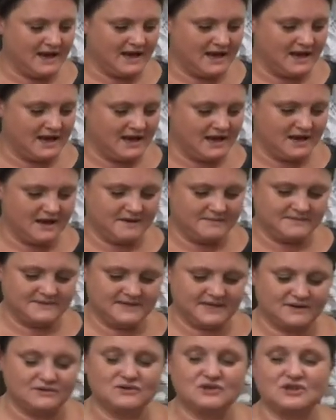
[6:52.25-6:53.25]

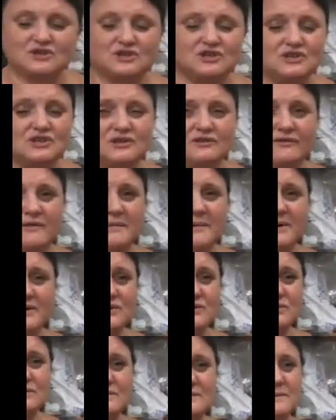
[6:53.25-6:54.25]
So just to
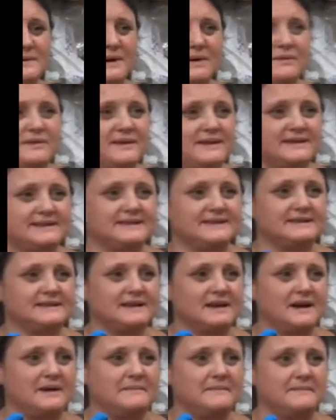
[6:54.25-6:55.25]
remind you as well, this is
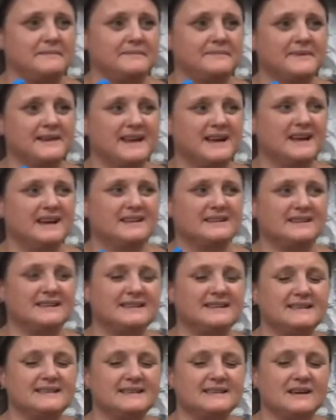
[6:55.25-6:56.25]

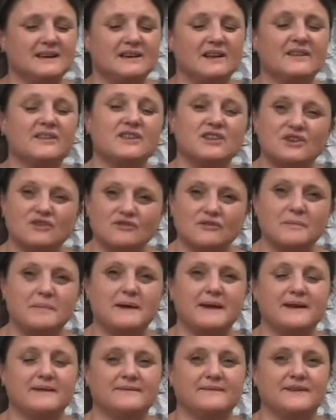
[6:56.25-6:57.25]
like the
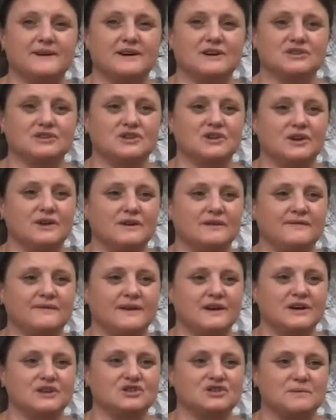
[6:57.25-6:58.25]
European version
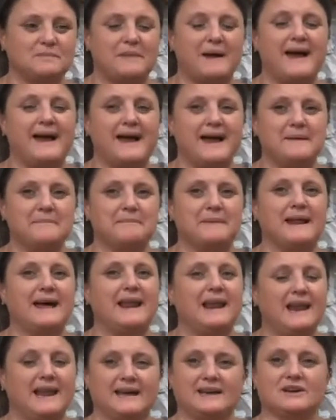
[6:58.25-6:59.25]
of Japan
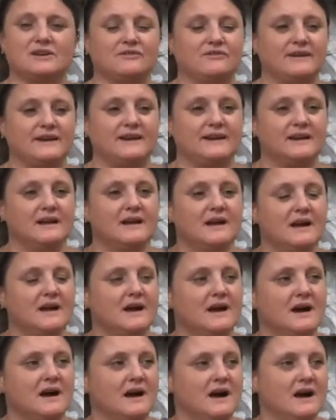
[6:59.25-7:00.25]
black lacquering,
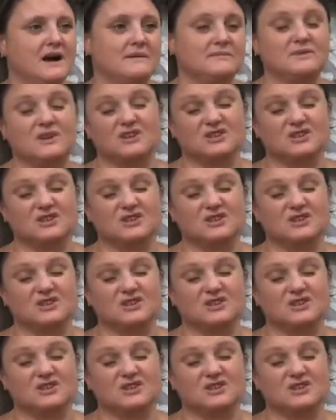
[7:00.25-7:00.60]
like